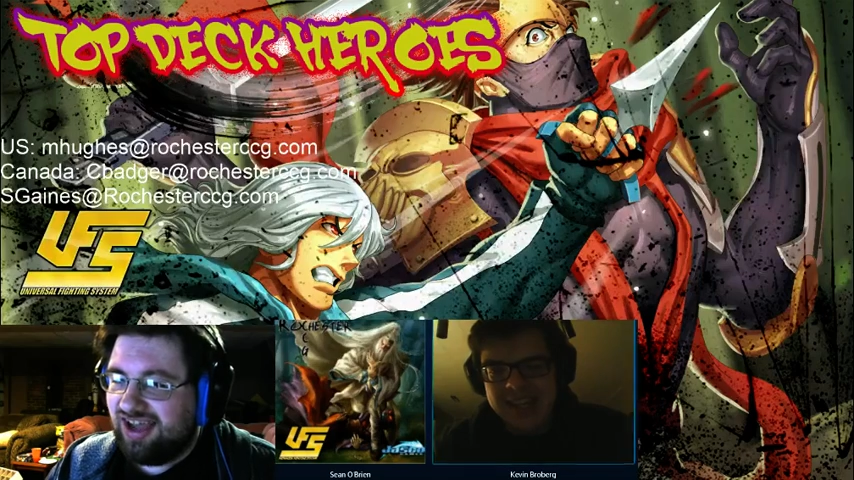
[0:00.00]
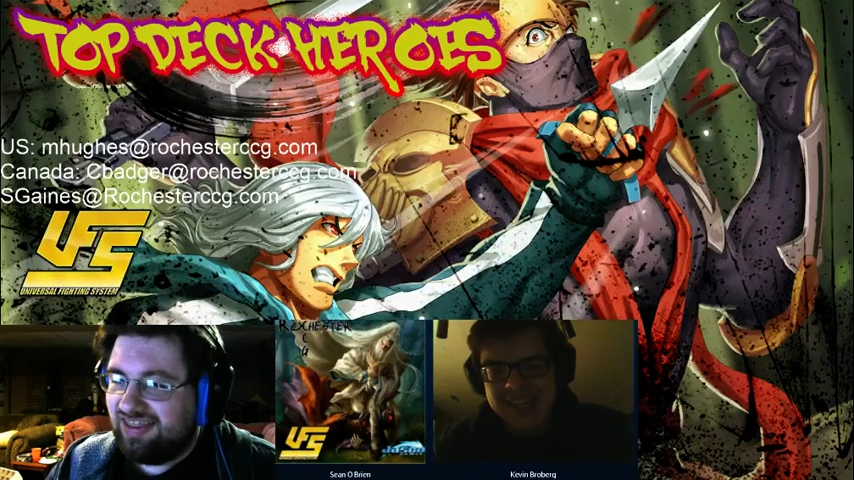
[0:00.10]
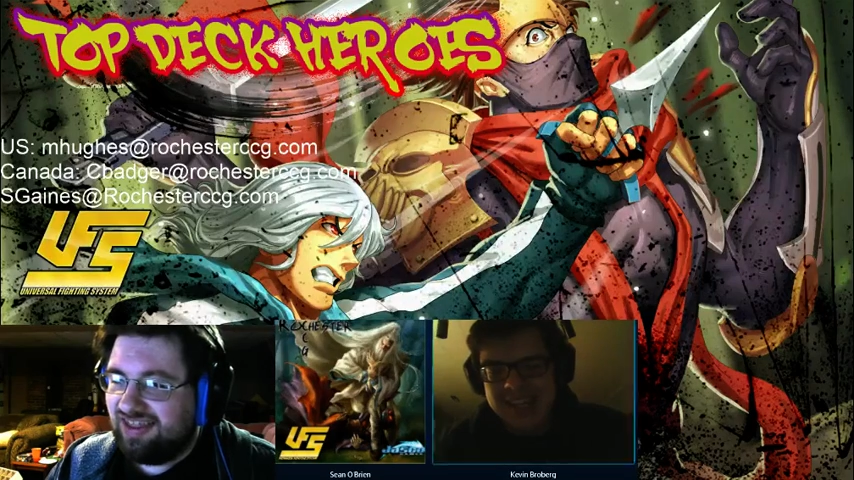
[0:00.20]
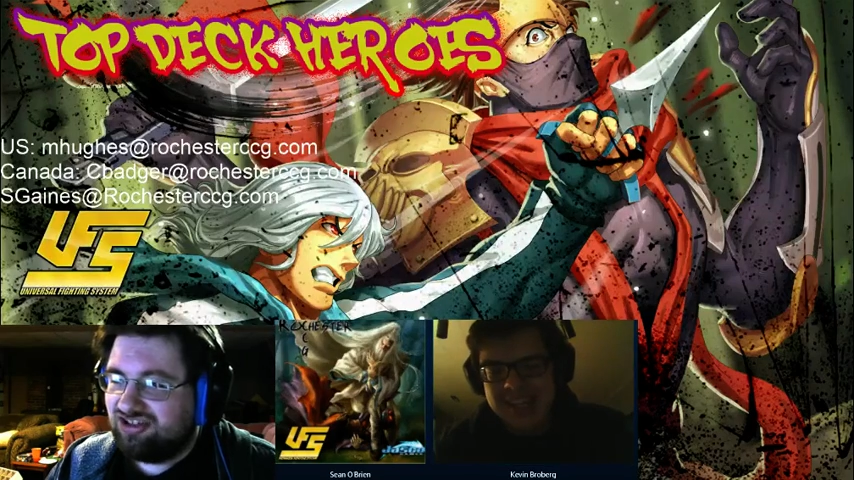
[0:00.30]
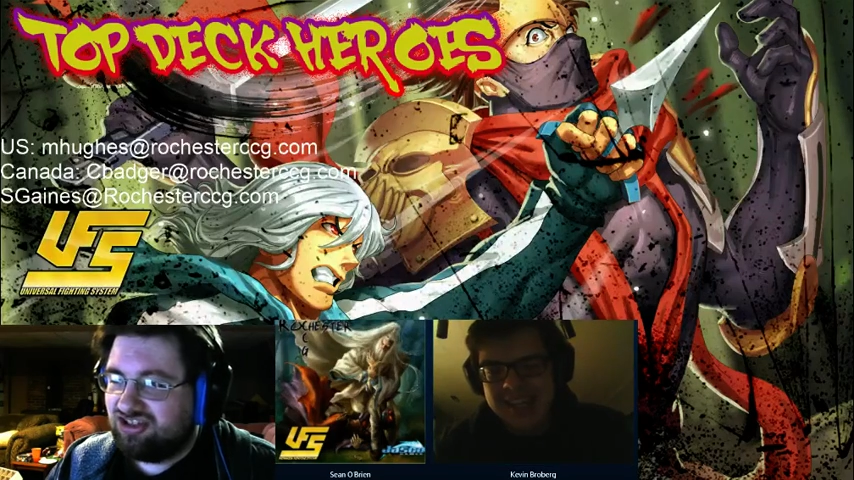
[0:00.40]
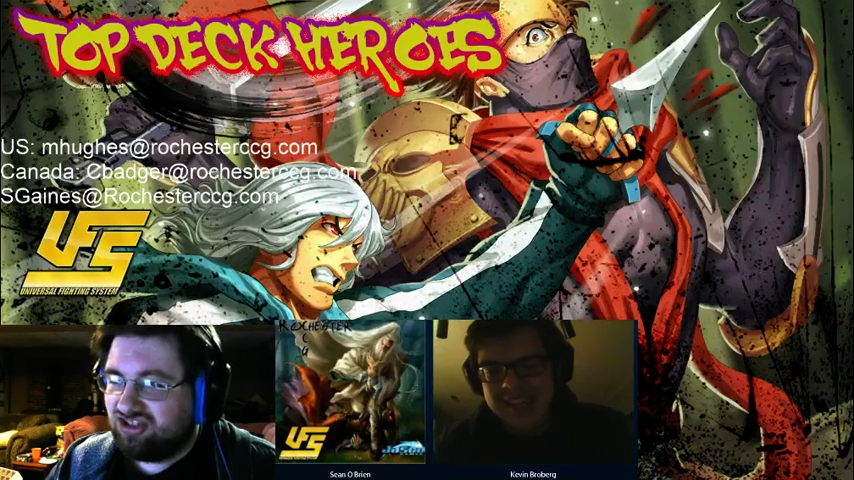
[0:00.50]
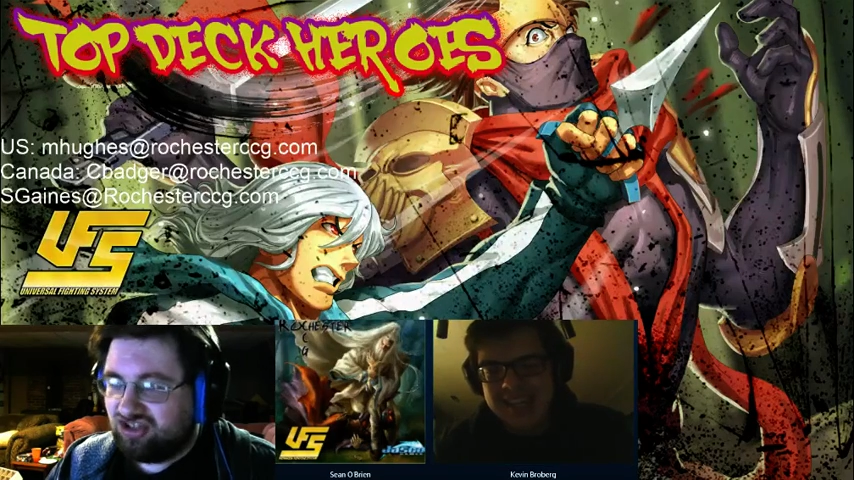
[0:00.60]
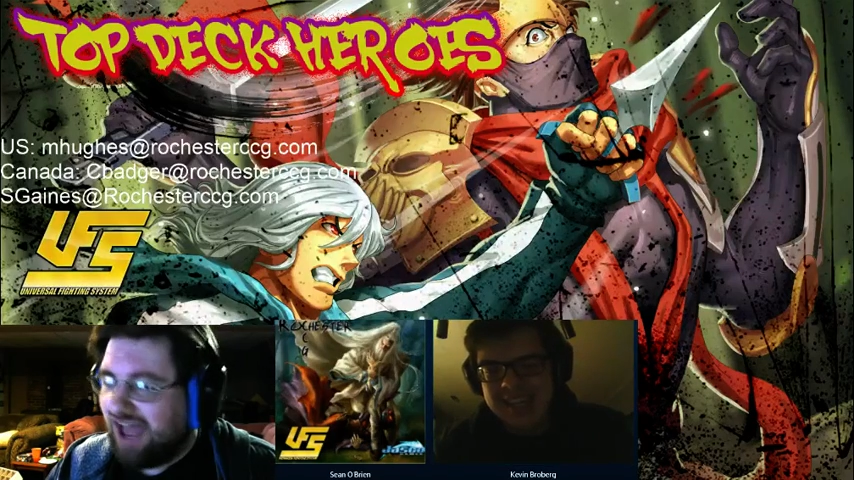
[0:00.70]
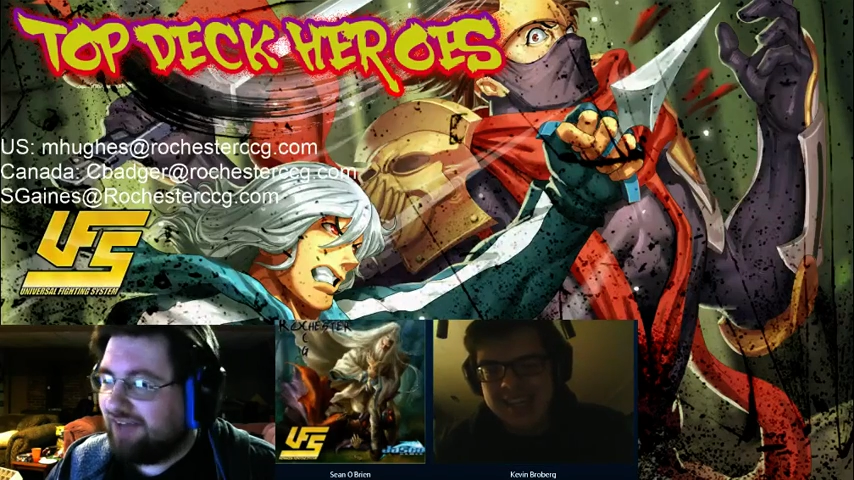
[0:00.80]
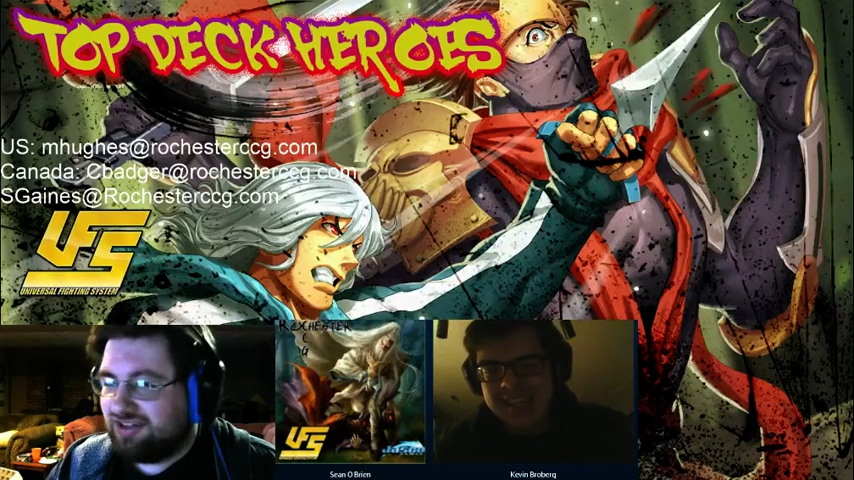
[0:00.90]
and then
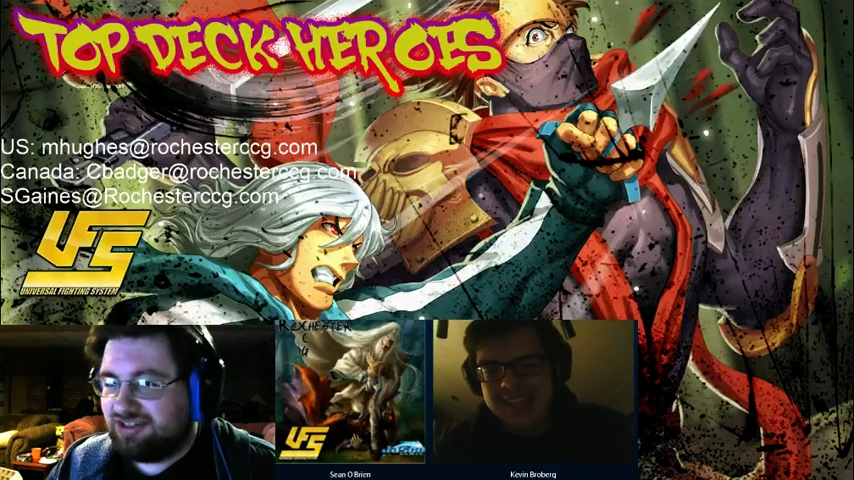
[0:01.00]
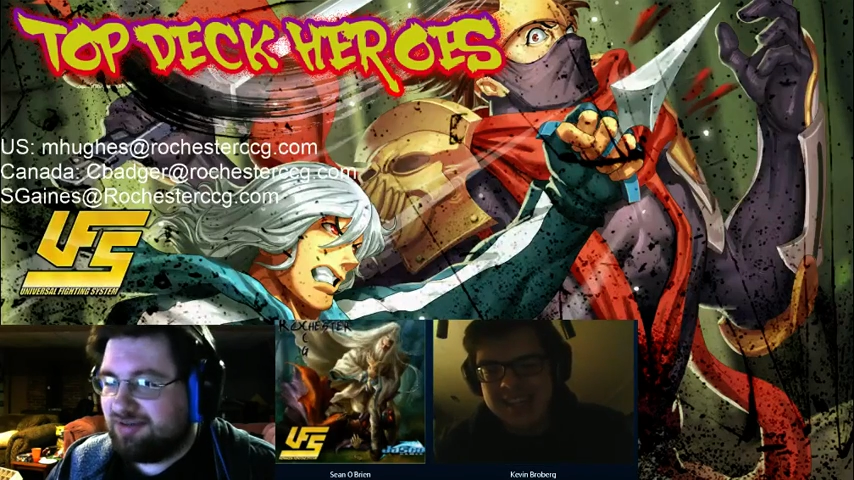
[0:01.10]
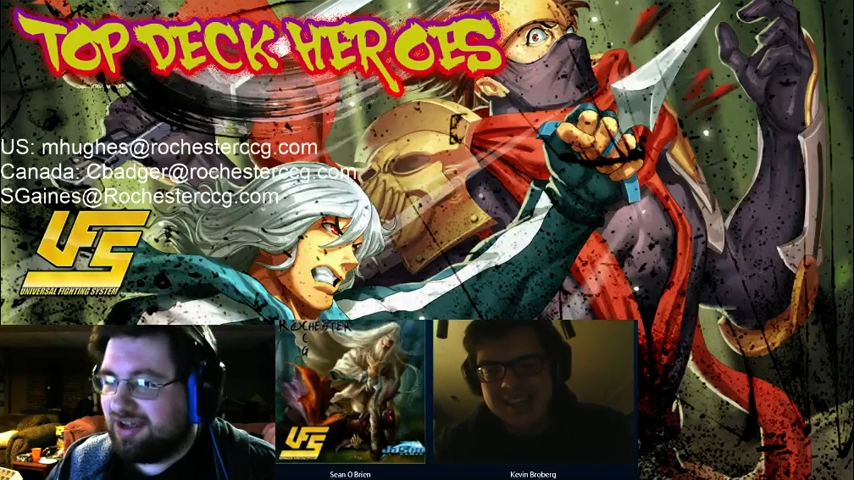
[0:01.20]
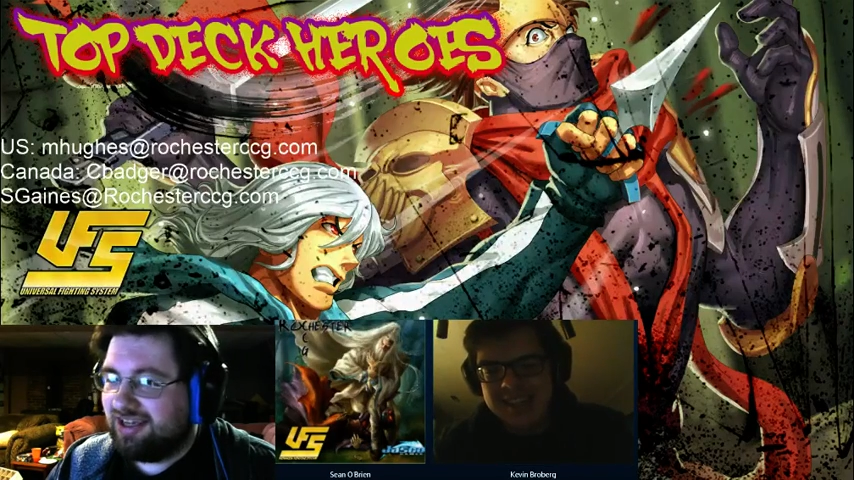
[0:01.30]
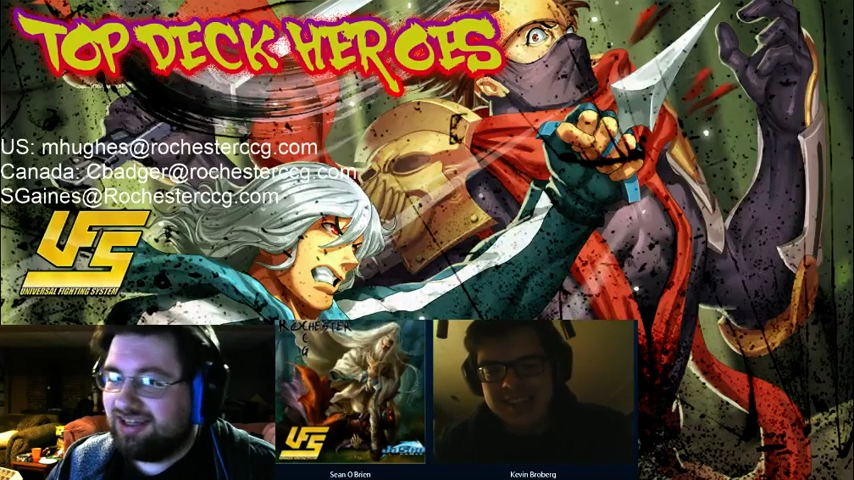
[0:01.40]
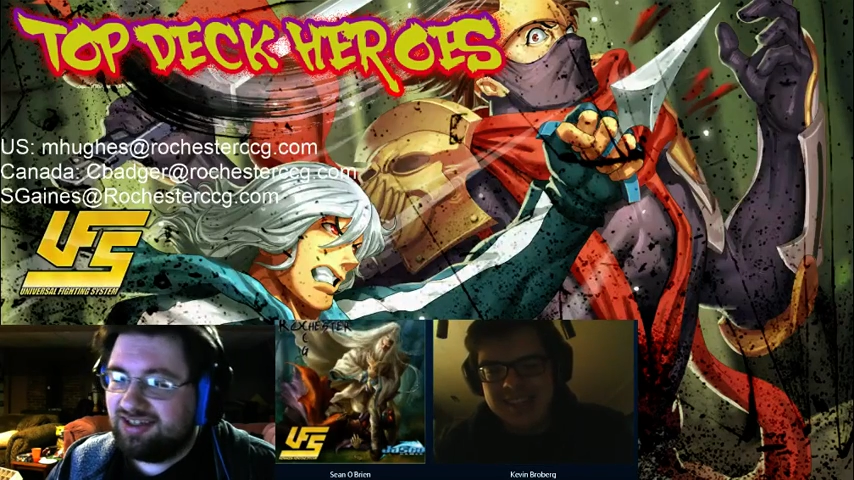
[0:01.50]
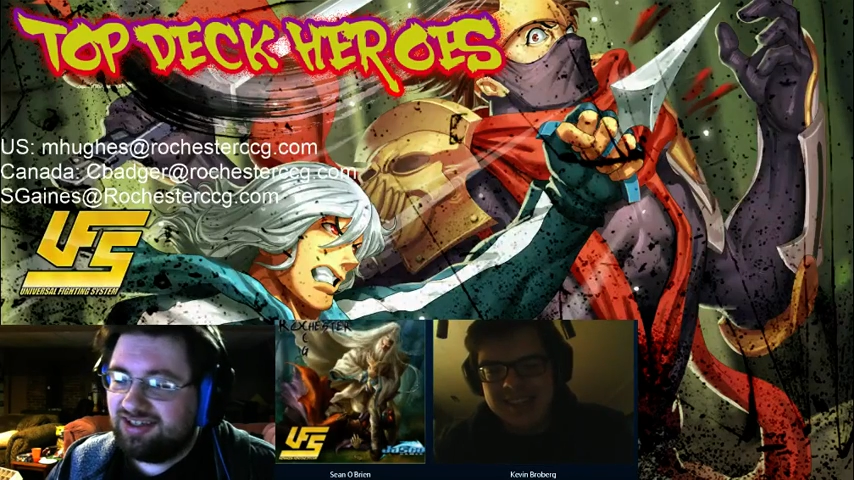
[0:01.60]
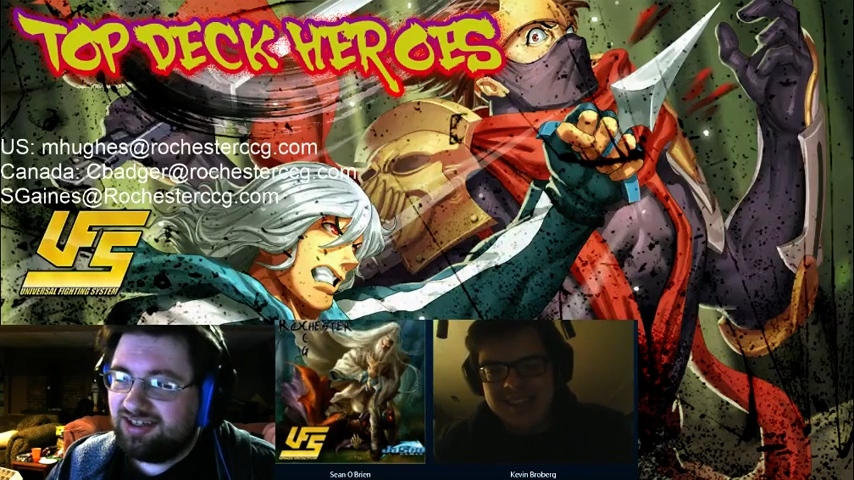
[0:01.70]
just savaged me.